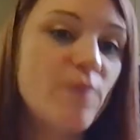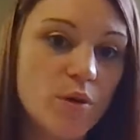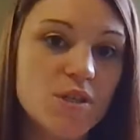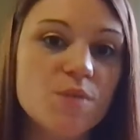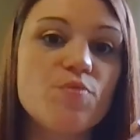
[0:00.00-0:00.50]

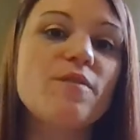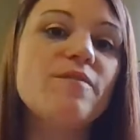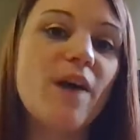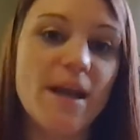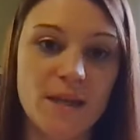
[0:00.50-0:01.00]
force
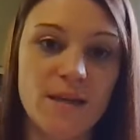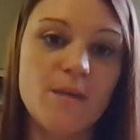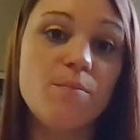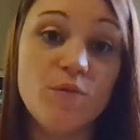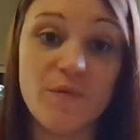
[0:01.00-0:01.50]
provided
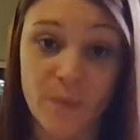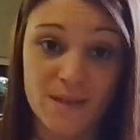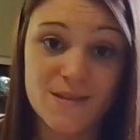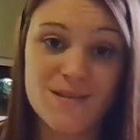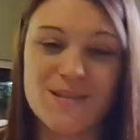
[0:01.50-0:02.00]
it
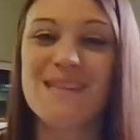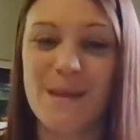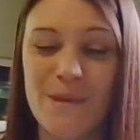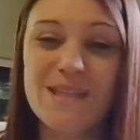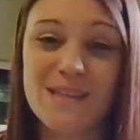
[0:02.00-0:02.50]
movement. Does
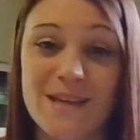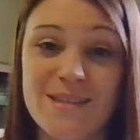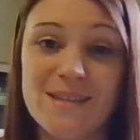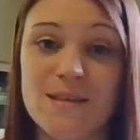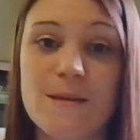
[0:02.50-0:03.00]
that make
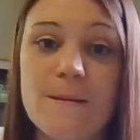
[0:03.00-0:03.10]
sense?